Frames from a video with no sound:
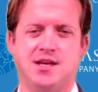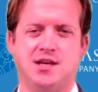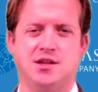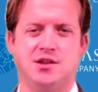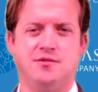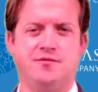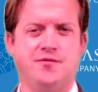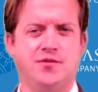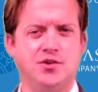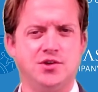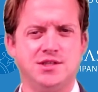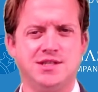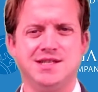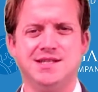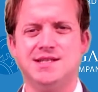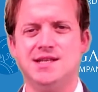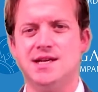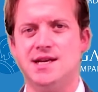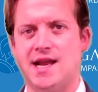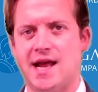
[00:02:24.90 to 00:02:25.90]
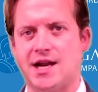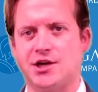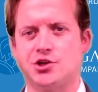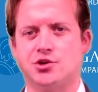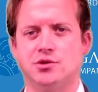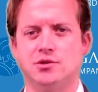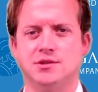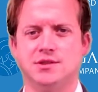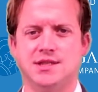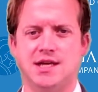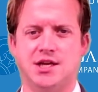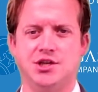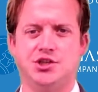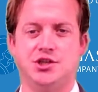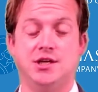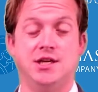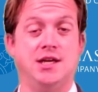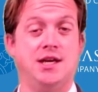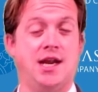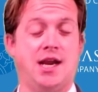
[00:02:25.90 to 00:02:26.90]
The first is the natural
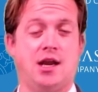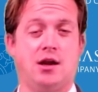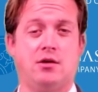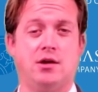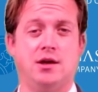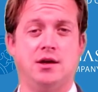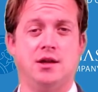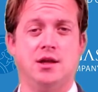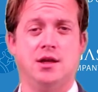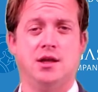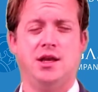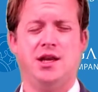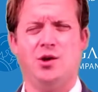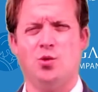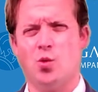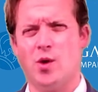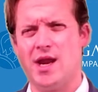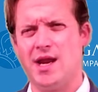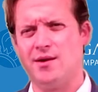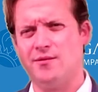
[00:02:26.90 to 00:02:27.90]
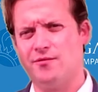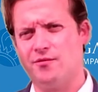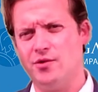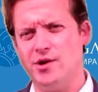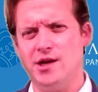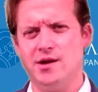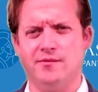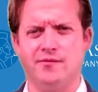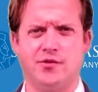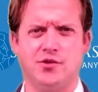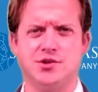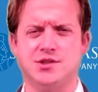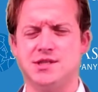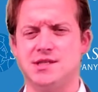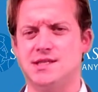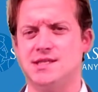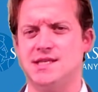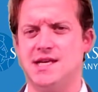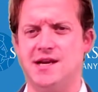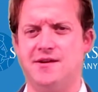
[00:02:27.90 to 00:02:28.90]
tension inherent in weighing freedom versus
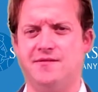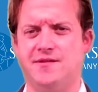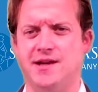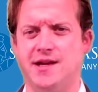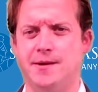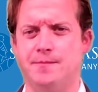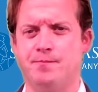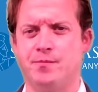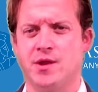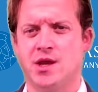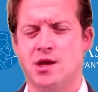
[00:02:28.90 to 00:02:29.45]
safety,